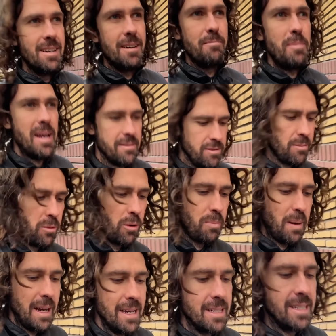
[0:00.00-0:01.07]
I'm back for more
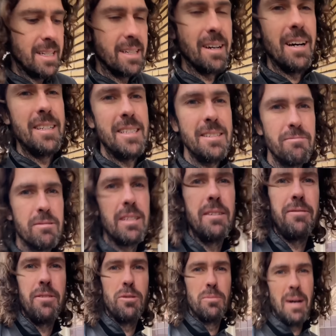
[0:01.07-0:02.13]
painting. I didn't
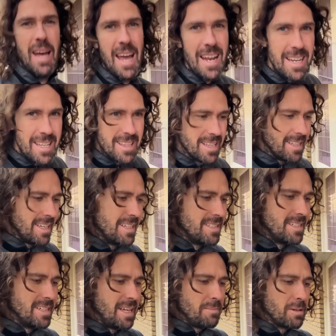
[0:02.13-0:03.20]
really film anything
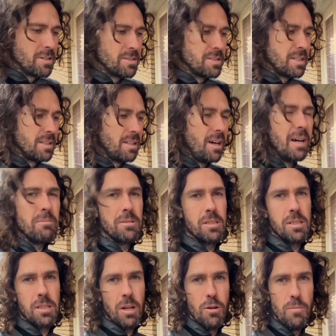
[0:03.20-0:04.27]
yesterday because the light was
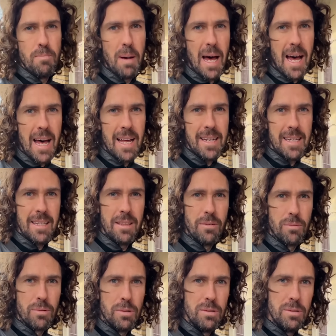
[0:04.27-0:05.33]
so bad in
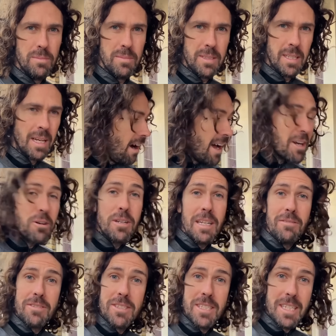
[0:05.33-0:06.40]
the rooms. I
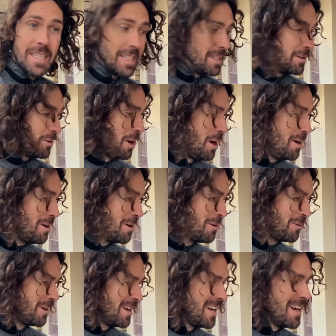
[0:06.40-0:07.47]
couldn't even see
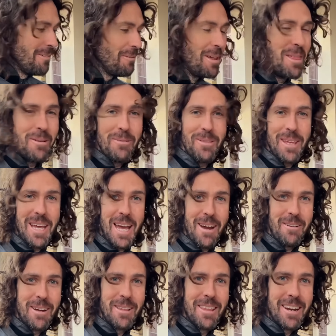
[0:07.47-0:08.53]
with the
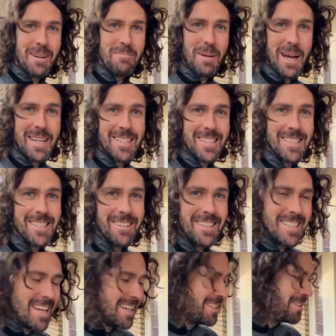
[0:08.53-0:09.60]
area that I'd painted, so
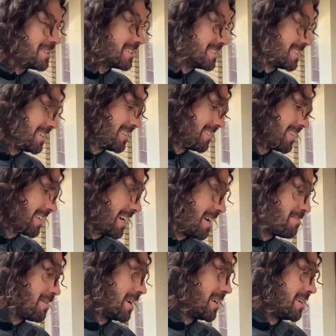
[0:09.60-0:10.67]
I doubt you could see it on the
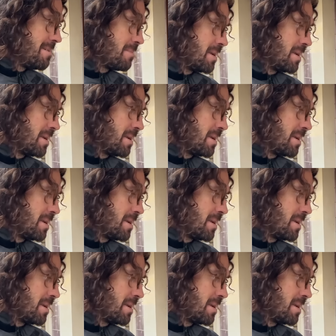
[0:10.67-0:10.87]
camera.